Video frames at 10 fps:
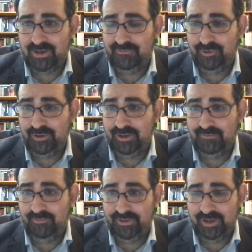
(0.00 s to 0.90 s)
of comfort
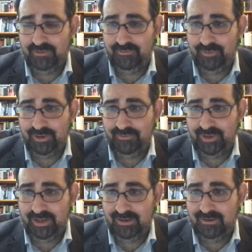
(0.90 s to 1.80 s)
of with of
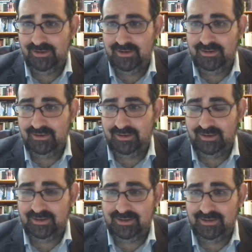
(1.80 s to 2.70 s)
of their
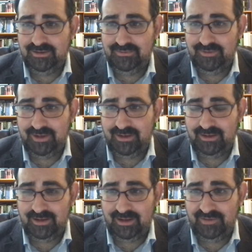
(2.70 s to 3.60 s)
uh, kids
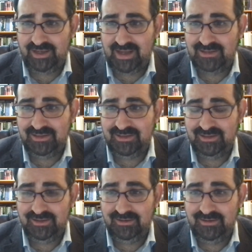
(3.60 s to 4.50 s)
having access
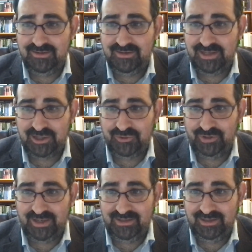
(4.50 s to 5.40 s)
to
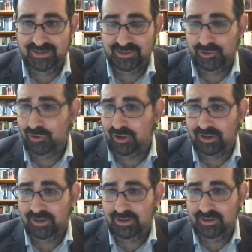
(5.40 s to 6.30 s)
sexual ideas at
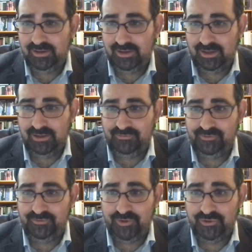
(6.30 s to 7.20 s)
all uh,
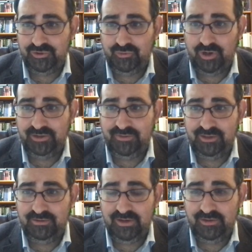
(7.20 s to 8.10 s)
for folks who want to
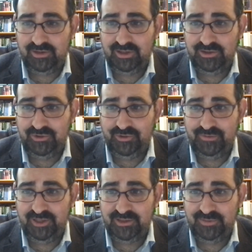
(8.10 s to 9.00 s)
be you know their kids to
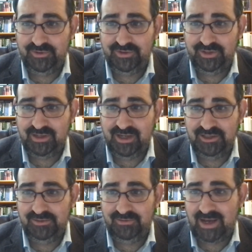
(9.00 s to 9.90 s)
only be exposed to the
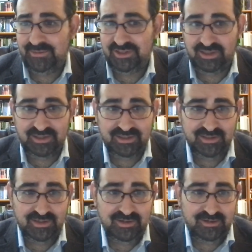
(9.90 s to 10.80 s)
content of
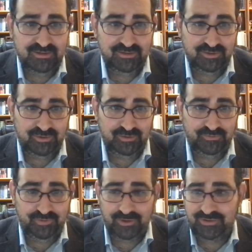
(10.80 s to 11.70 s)
abstinence
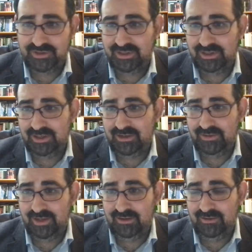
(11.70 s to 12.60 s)
to folks you
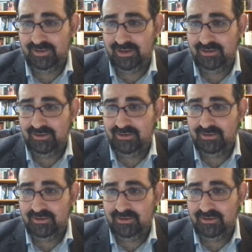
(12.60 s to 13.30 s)
know that that